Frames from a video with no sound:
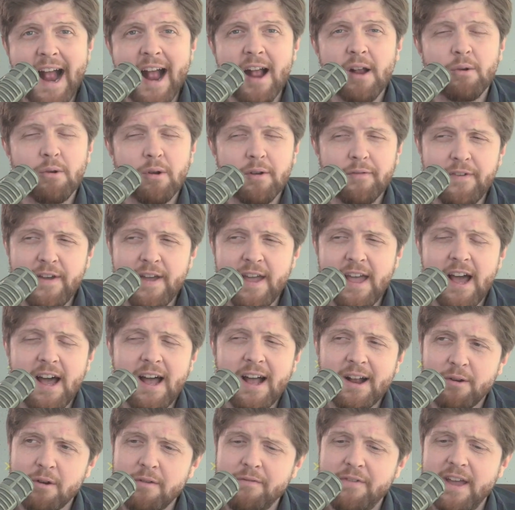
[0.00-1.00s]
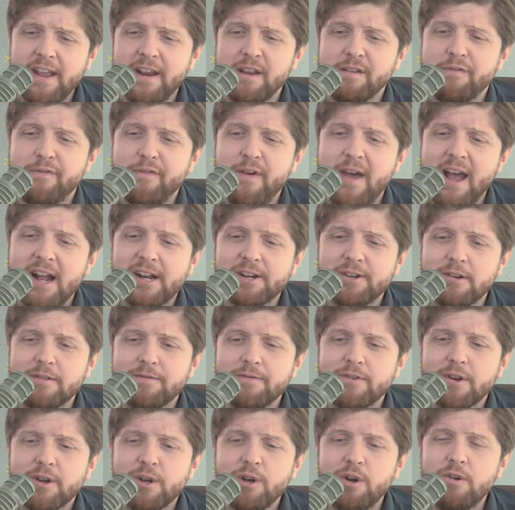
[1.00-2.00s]
aggrava- aggravating factor
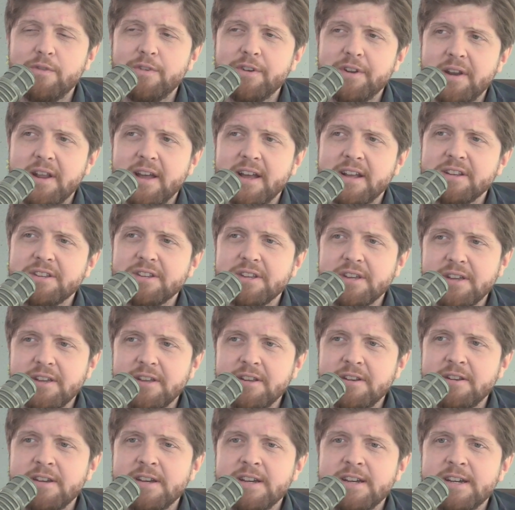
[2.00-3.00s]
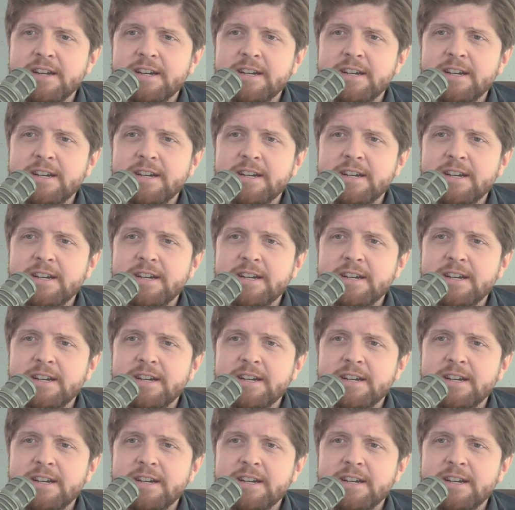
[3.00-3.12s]
for COVID 19.